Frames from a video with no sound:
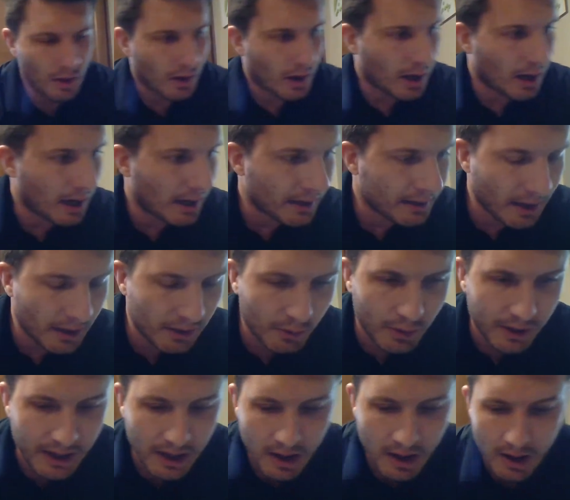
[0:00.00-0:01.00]
Another
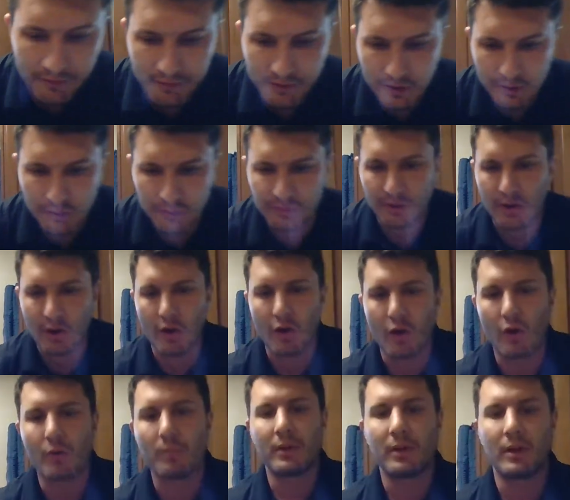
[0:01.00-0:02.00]
one I often use at
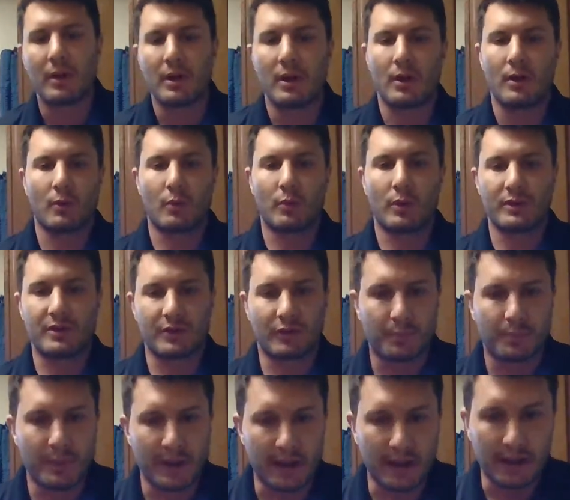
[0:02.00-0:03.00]
home would
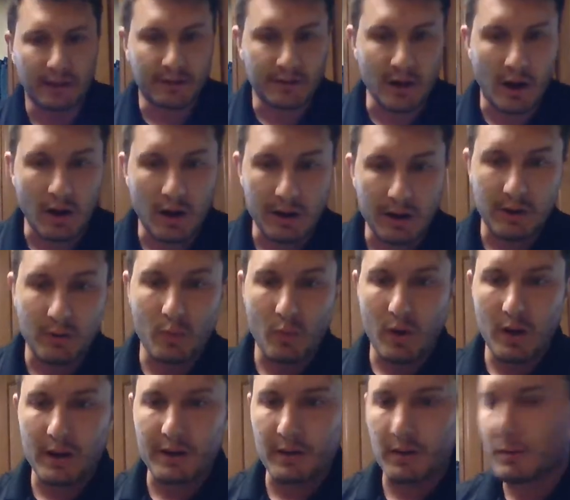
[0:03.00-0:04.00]
just be Dawn and
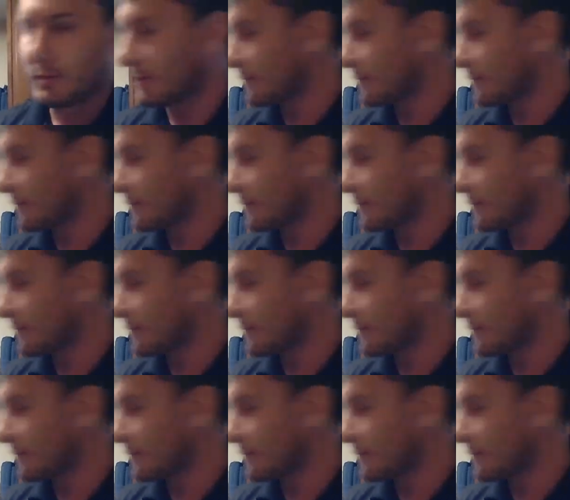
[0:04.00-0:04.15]
water.